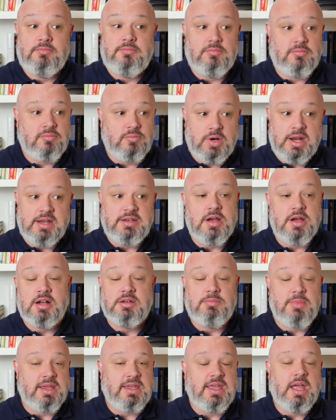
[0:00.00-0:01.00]
when I talk
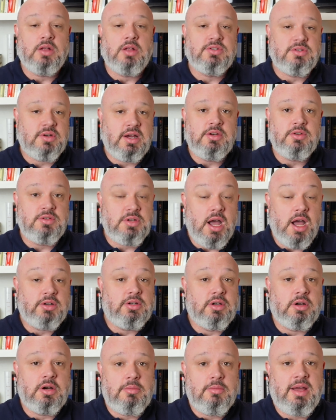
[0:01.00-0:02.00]
to my counselor, I do talk
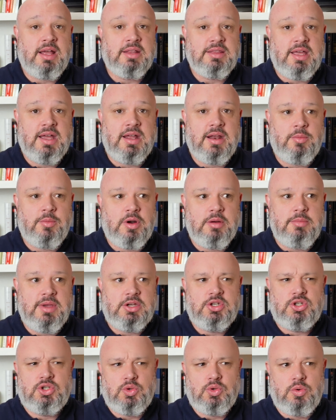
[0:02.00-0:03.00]
to her about that. I want to make
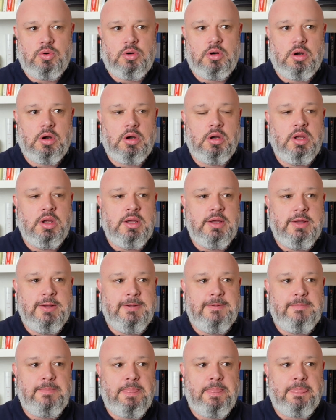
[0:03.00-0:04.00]
sure
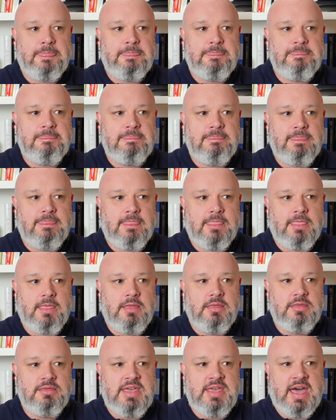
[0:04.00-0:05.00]

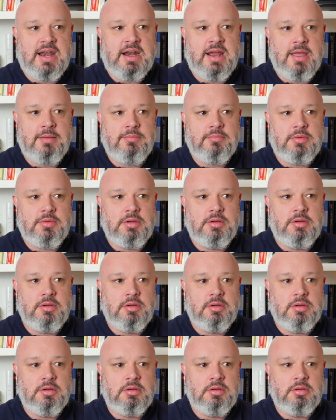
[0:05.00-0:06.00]
that I'm
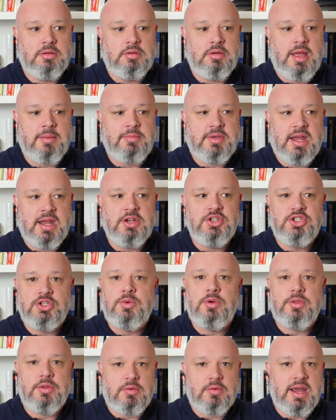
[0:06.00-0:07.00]
kind of
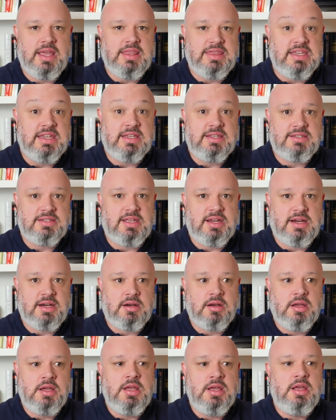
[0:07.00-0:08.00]
doing the right things
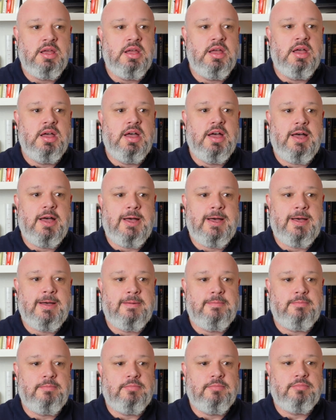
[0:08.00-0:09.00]
there.
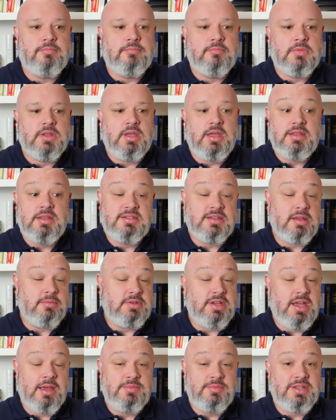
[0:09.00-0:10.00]
And
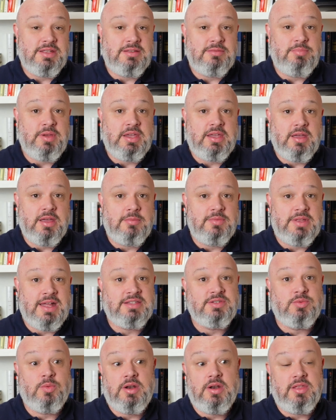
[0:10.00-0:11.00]
sometimes
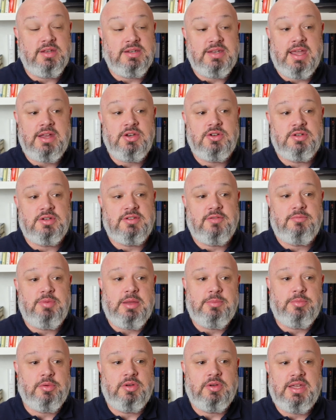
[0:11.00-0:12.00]
that's one of the dangers of
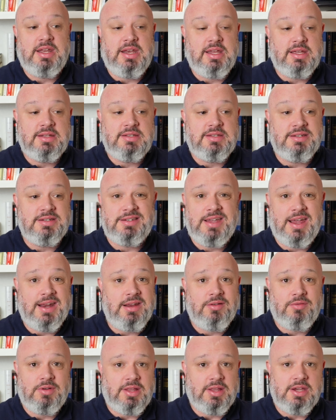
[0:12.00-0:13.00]
people getting into
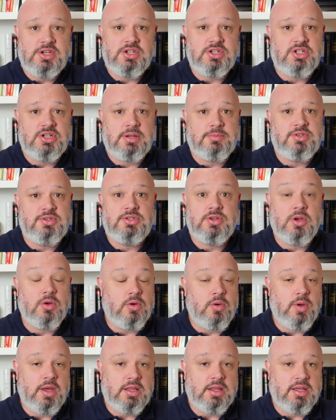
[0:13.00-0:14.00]
dating relationships so
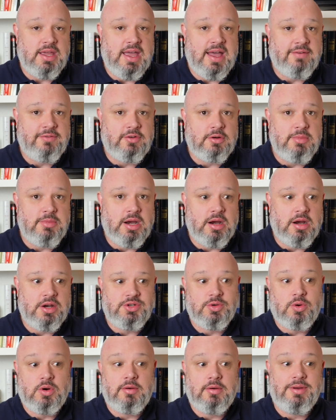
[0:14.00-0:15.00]
quickly after marriage,
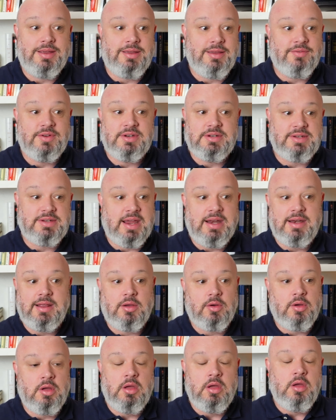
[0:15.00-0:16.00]
or even
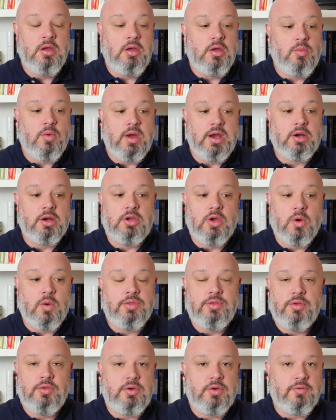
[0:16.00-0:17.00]
dating while you're
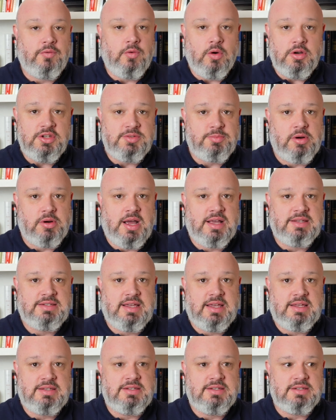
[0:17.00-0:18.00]
going through the divorce
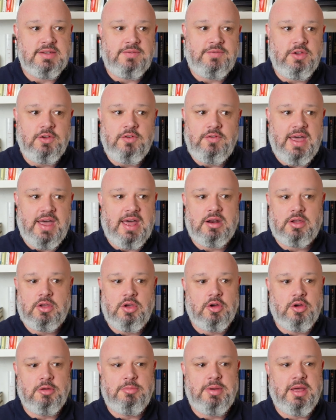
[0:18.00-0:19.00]
process, is if you've had a
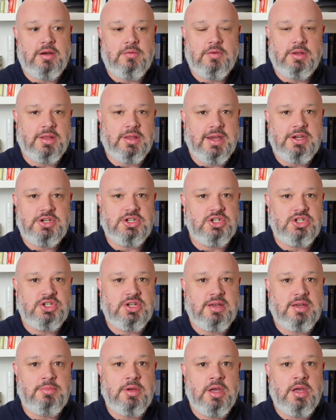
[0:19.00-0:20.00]
codependent
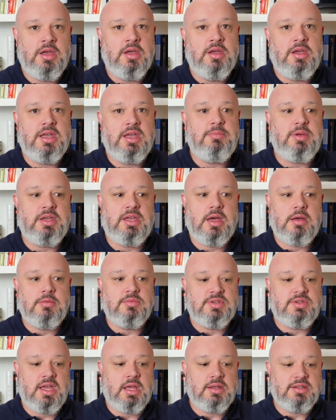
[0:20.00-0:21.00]
relationship, it
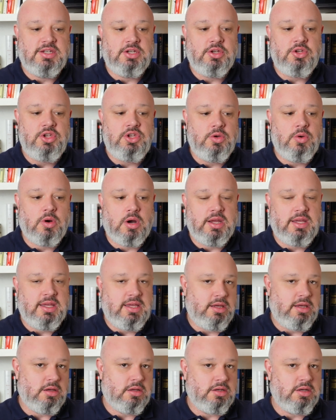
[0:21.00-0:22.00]
becomes, until you are
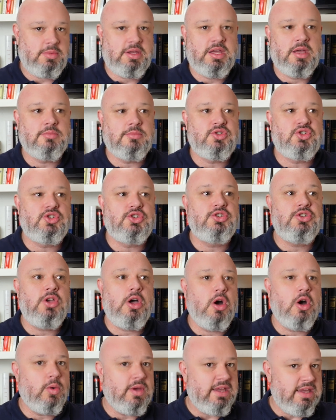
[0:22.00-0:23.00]
healed, it becomes
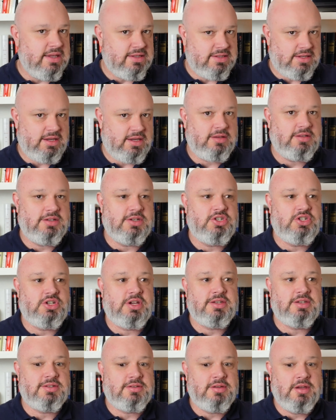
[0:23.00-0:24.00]
so easy to
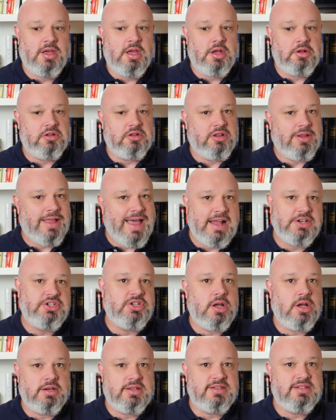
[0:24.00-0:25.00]
just latch
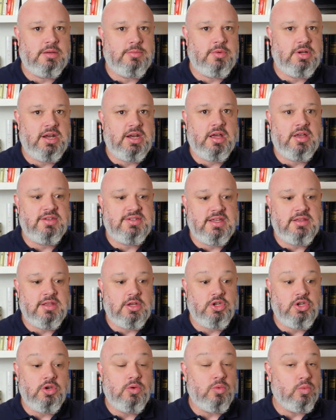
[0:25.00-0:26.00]
onto someone else, and
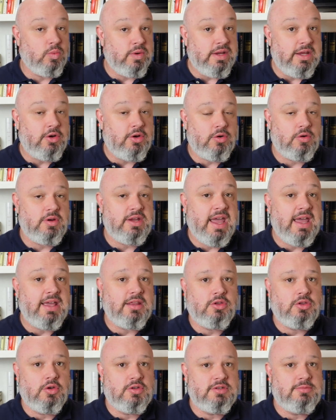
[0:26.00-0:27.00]
then you
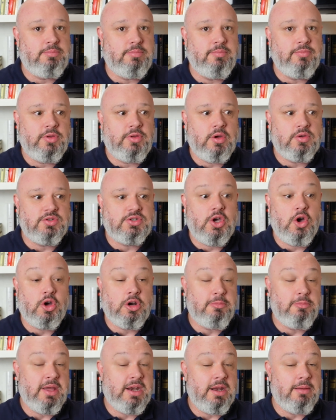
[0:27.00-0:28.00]
recreate those
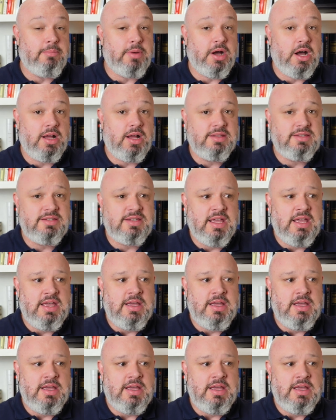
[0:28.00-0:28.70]
codependent bonds